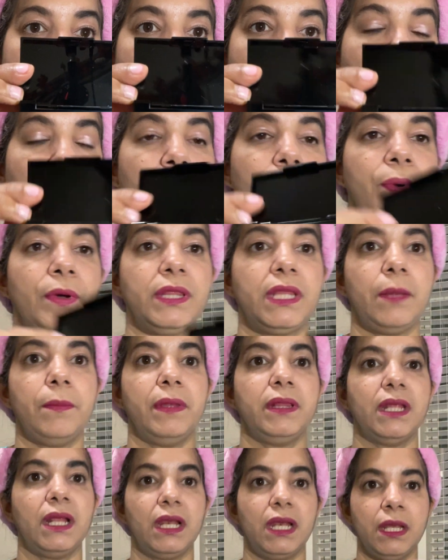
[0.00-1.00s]
you can put them
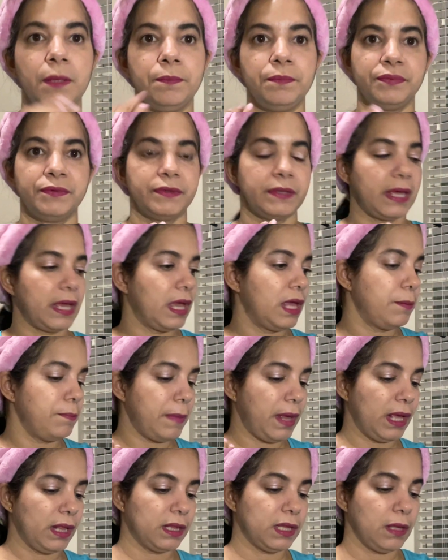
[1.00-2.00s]
in the lips and
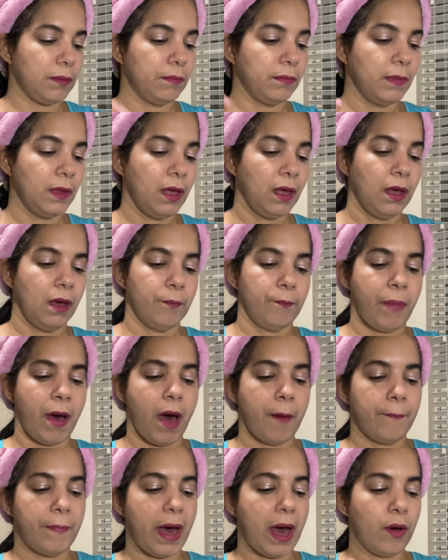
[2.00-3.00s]
make them
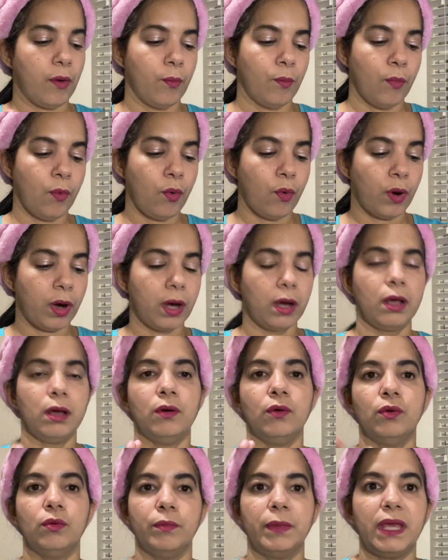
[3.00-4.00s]
pop out more,
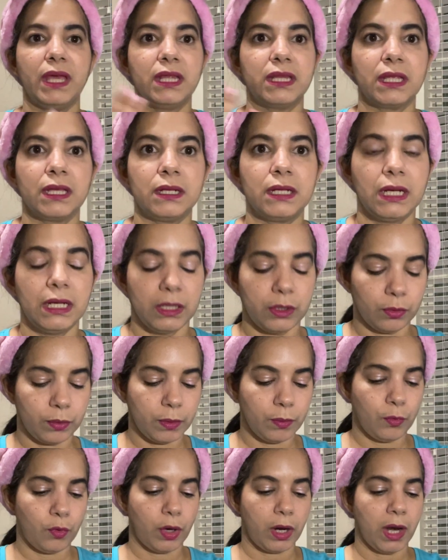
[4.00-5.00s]
or make them a little bit
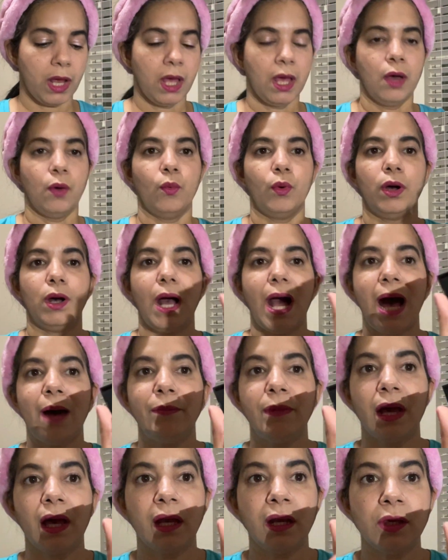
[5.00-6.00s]
more. Well, I'm
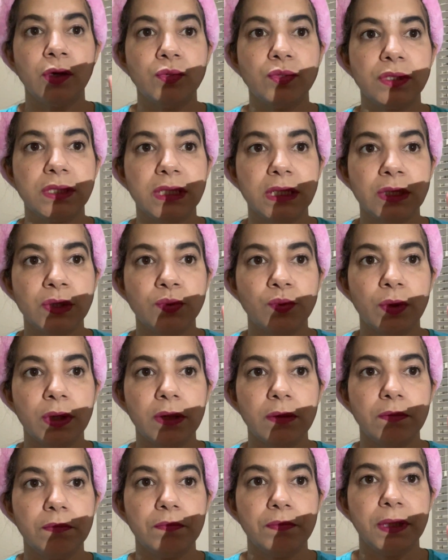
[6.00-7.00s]
not gonna use this
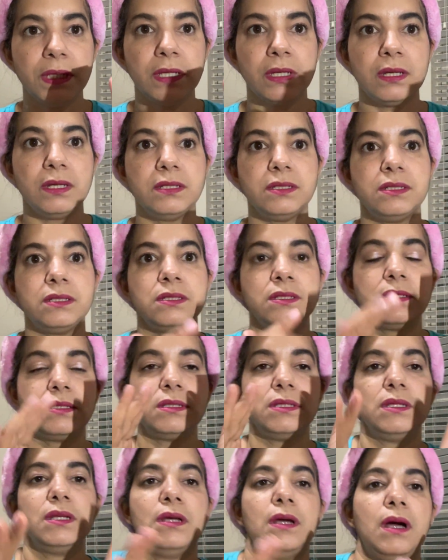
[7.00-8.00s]
one because
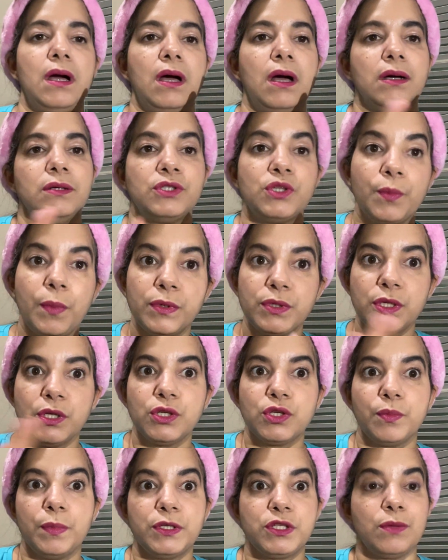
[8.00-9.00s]
you're
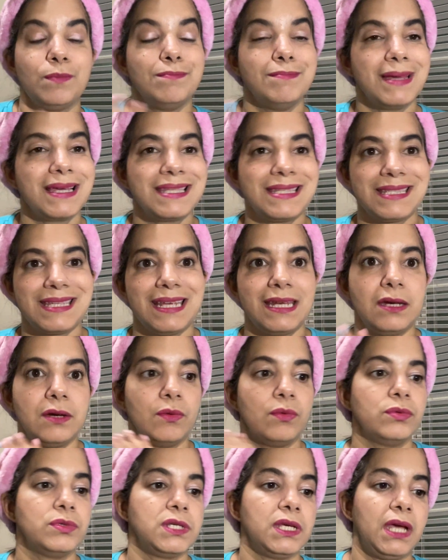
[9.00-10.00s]
supposed to mix it
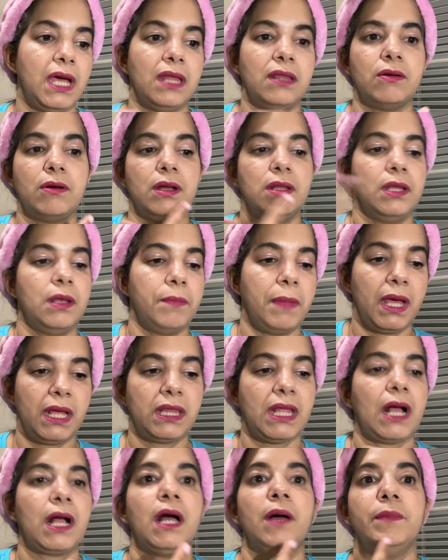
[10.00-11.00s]
together and then make
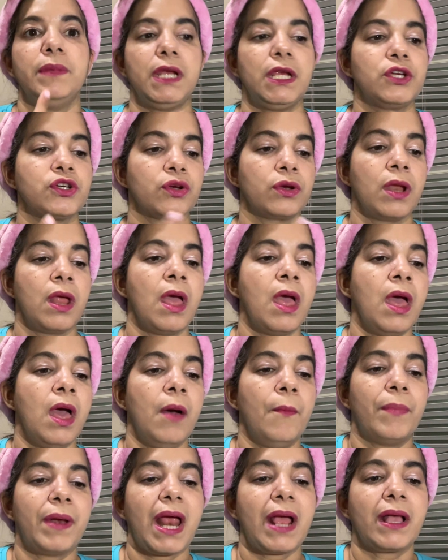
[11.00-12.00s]
that combination.
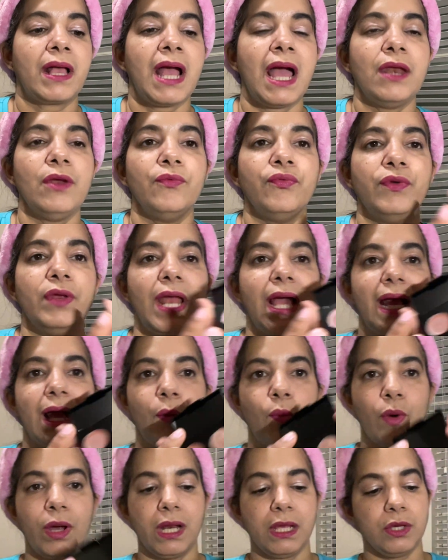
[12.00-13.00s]
But I kind of feel like I
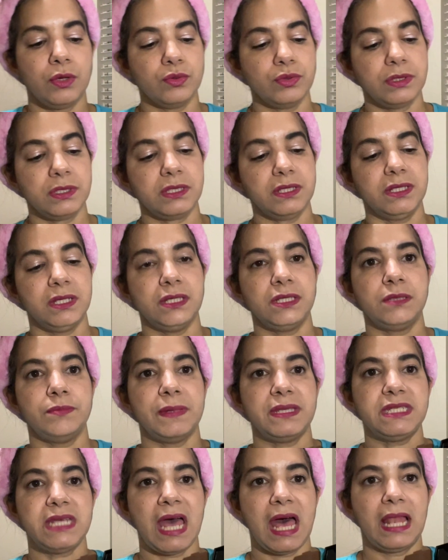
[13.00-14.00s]
want to use this
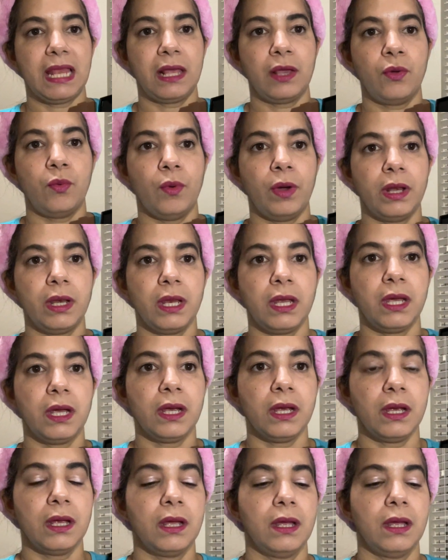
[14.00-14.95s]
metallic one here